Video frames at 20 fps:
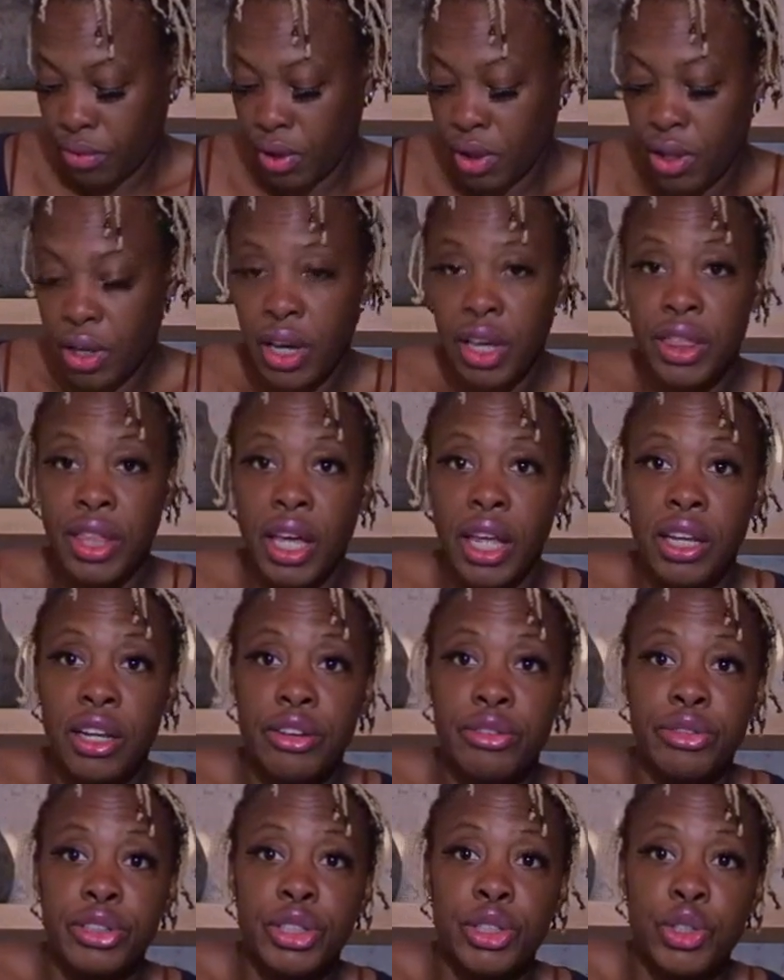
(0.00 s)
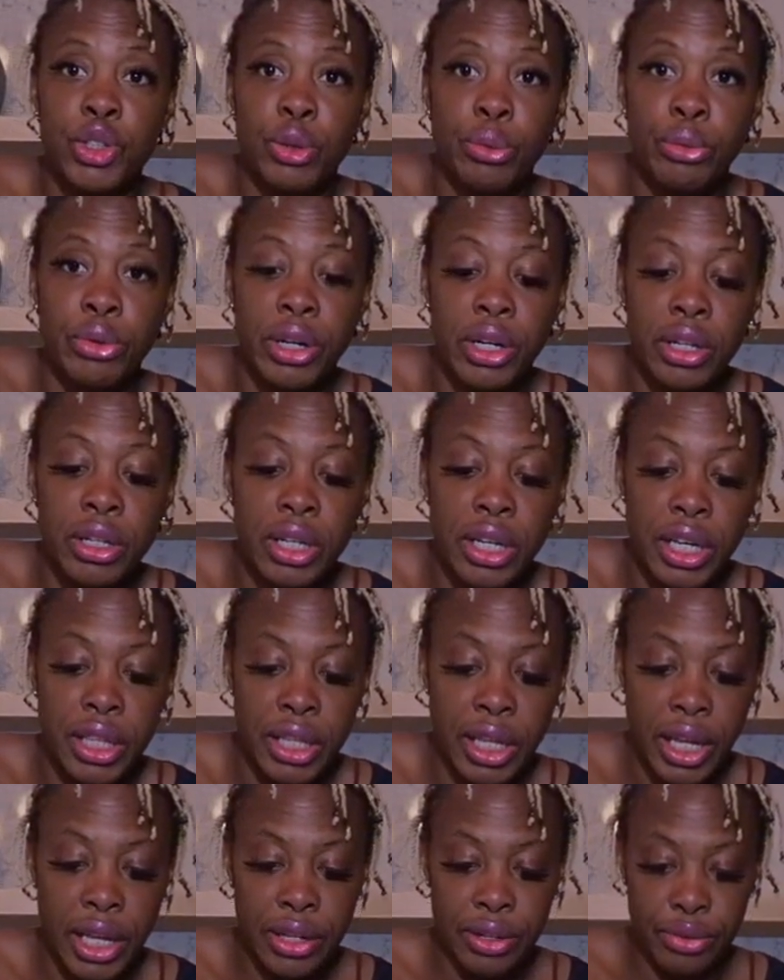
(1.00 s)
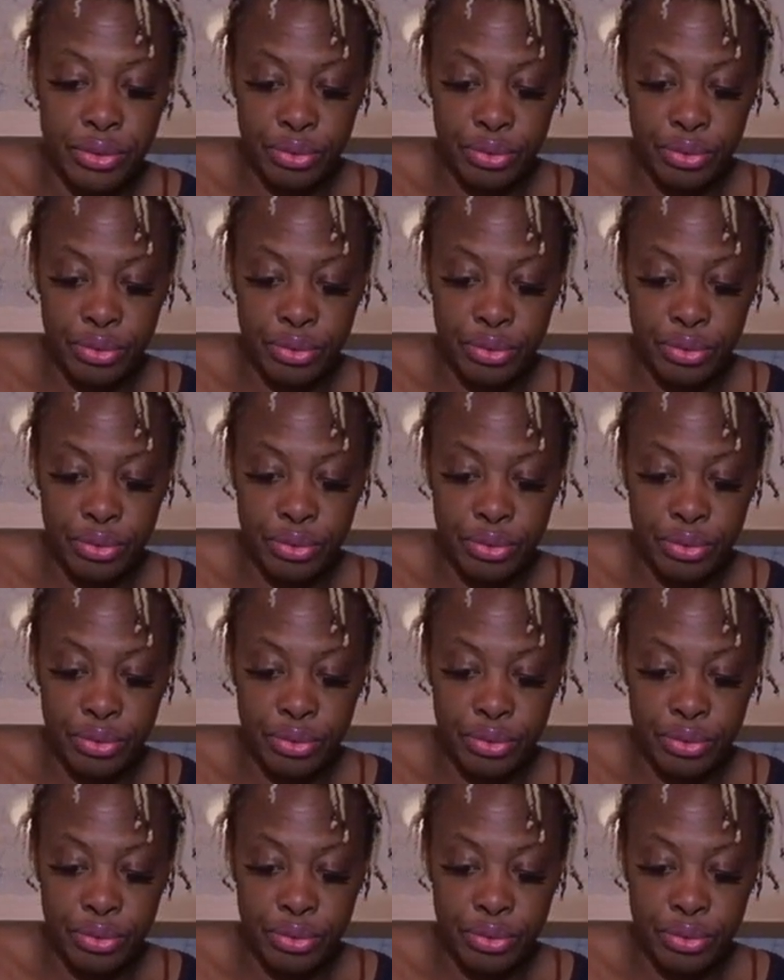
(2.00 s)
Look at that lovely turmeric. Look at that.